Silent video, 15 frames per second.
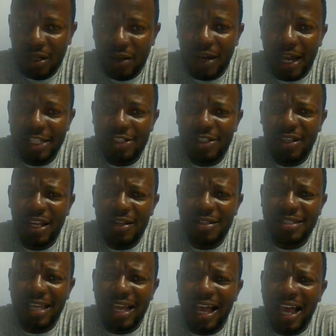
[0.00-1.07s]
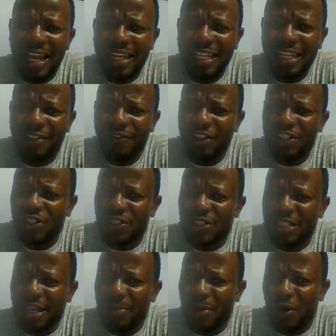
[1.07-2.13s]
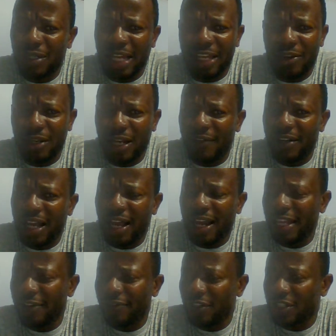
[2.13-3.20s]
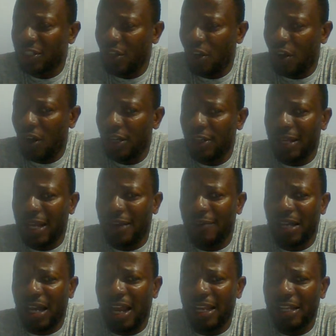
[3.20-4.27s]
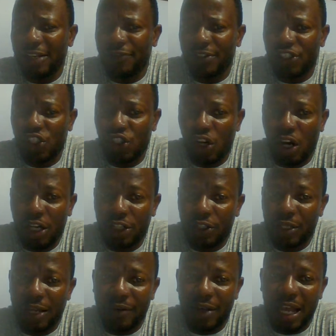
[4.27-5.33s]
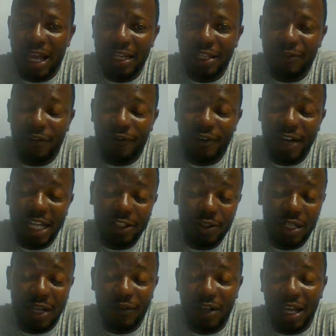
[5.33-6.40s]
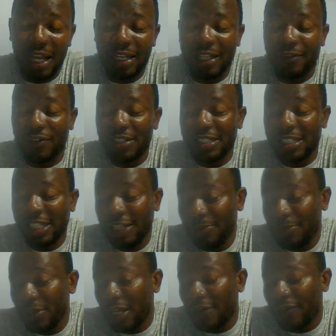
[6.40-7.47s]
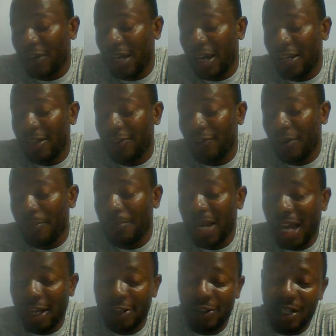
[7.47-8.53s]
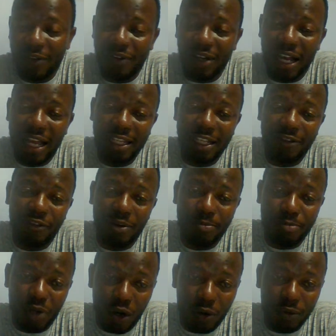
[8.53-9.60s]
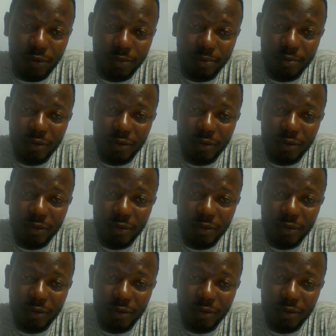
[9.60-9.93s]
Right? So there's an allele for just about, like you'd have an allele for tall, you'd have an allele for short, you'd have an allele for fat, you'd have an allele for slim, you'd have an allele for black, you'd have an allele for brown.